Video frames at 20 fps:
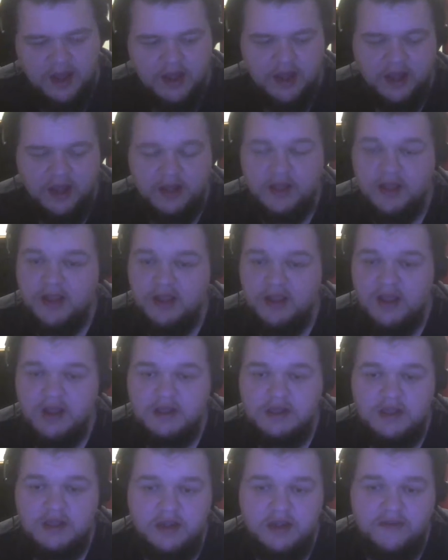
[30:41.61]
I think
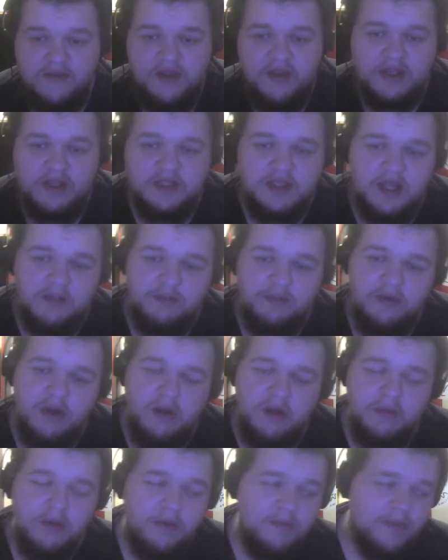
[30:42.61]
if he has that
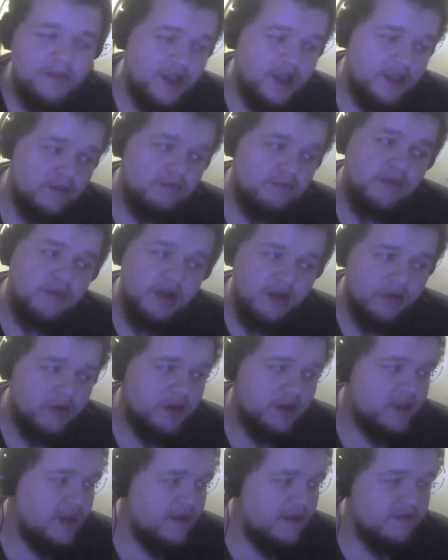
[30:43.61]
problem, then
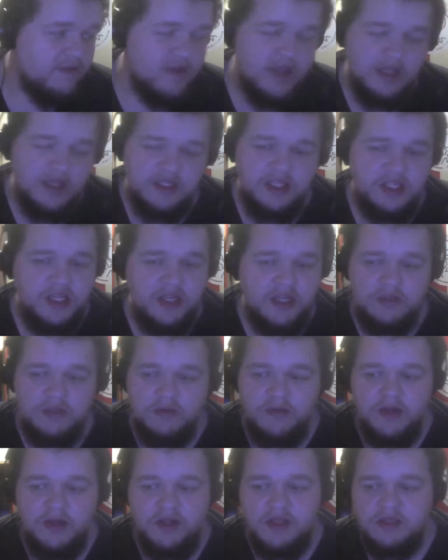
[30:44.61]
Blagoy definitely has a chance to
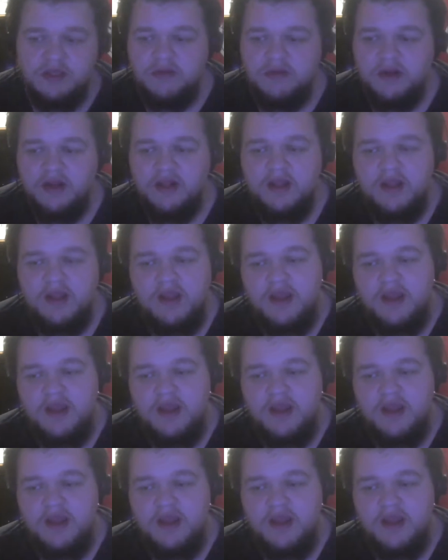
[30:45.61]
win this fight.